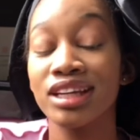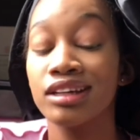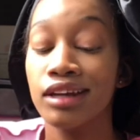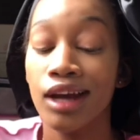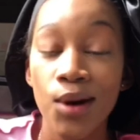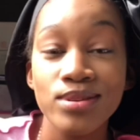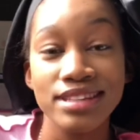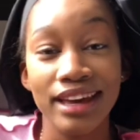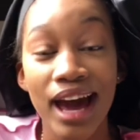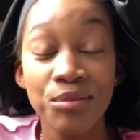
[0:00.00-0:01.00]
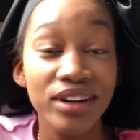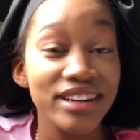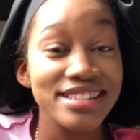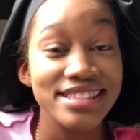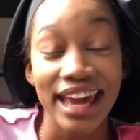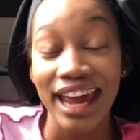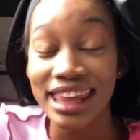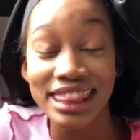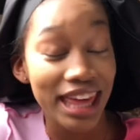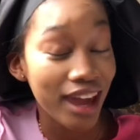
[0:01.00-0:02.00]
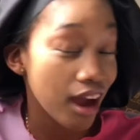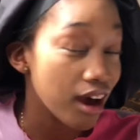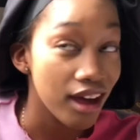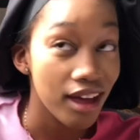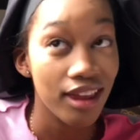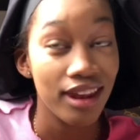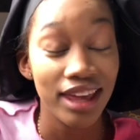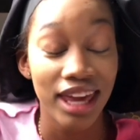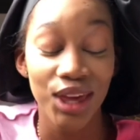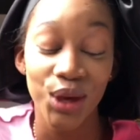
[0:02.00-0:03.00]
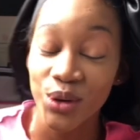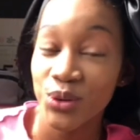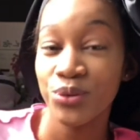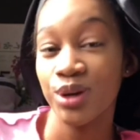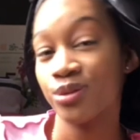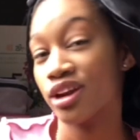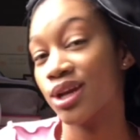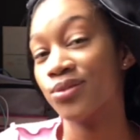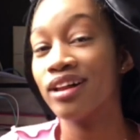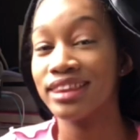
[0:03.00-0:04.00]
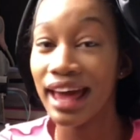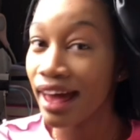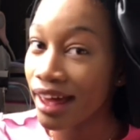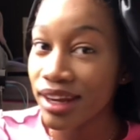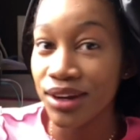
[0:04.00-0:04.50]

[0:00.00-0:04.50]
i nosy. I'm not gonna say anything. Like you, you wanna know all that?